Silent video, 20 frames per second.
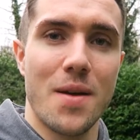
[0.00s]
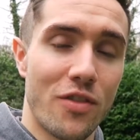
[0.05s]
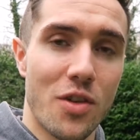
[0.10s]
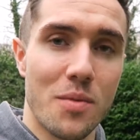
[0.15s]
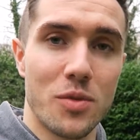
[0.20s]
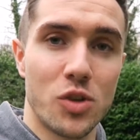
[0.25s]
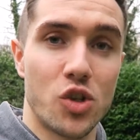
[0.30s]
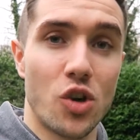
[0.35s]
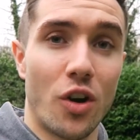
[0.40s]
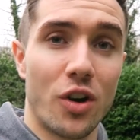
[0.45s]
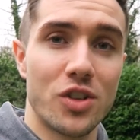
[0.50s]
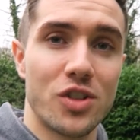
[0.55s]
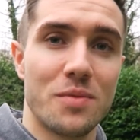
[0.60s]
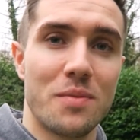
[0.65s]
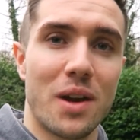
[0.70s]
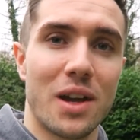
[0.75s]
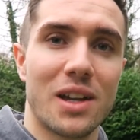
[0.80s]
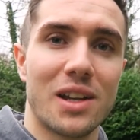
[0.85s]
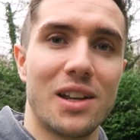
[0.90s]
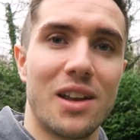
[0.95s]
the majority of
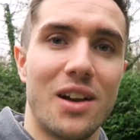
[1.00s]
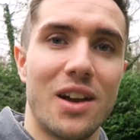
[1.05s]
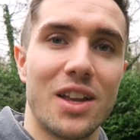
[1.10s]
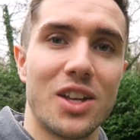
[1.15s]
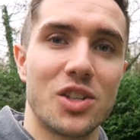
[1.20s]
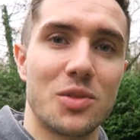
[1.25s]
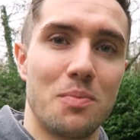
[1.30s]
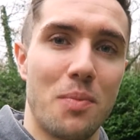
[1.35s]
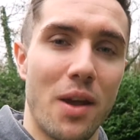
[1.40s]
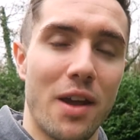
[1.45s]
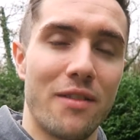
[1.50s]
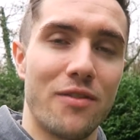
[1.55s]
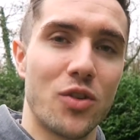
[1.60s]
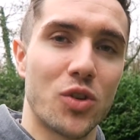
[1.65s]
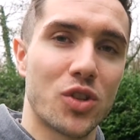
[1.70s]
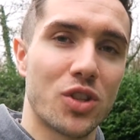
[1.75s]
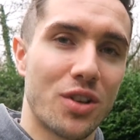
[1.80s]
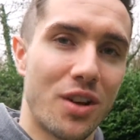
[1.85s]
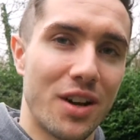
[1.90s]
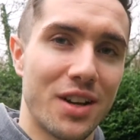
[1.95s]
my clients but if
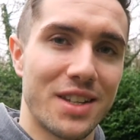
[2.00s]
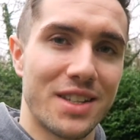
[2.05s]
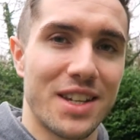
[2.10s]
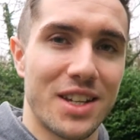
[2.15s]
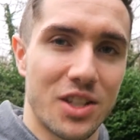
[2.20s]
you're starting to